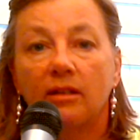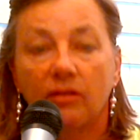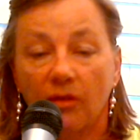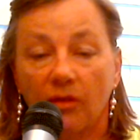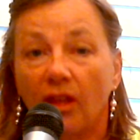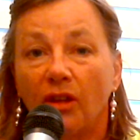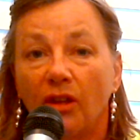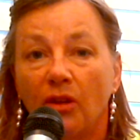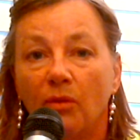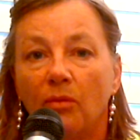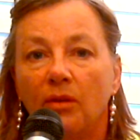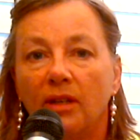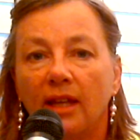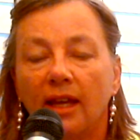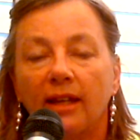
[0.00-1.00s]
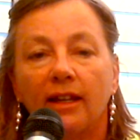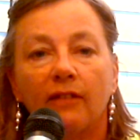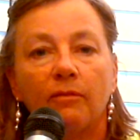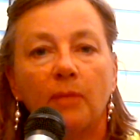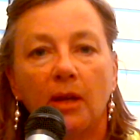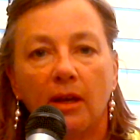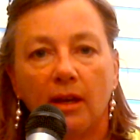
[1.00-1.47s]
so that you wouldn't get left
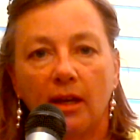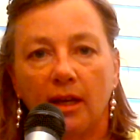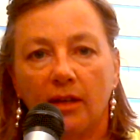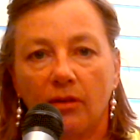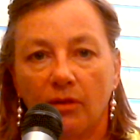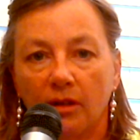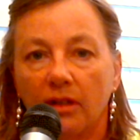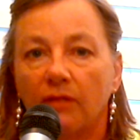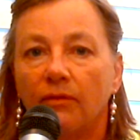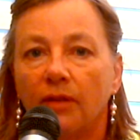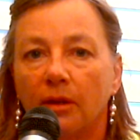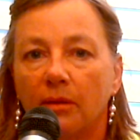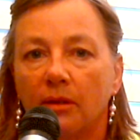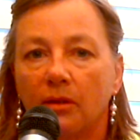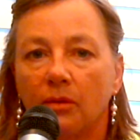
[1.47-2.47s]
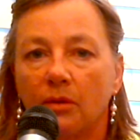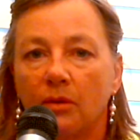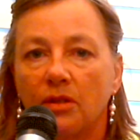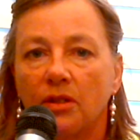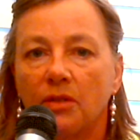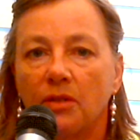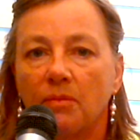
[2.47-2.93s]
behind or interfere with the
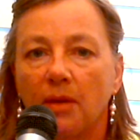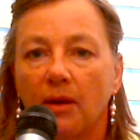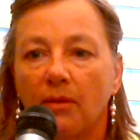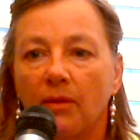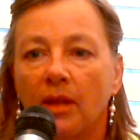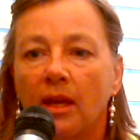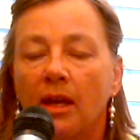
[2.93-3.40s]
horse's mouth.